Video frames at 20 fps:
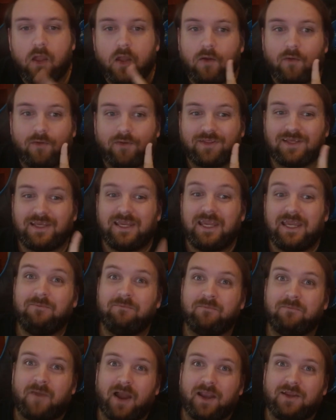Well, the
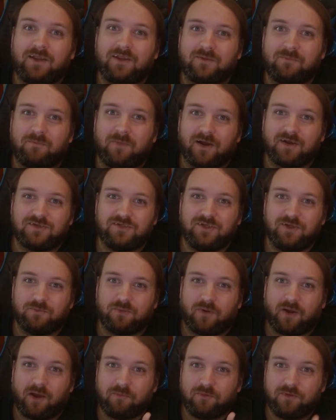keen-minded amongst you
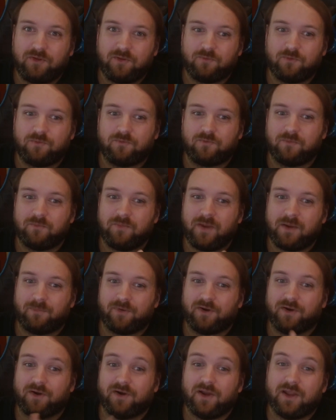probably would
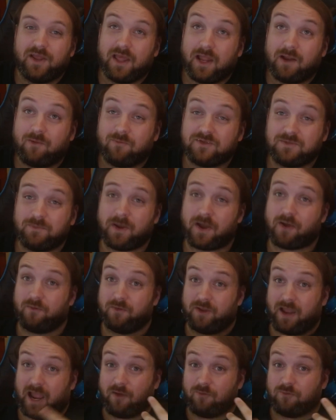remember it was about
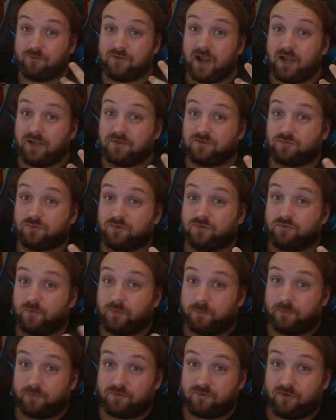how dinosaurs were
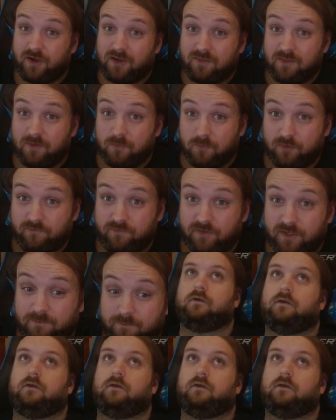portrayed in the movie.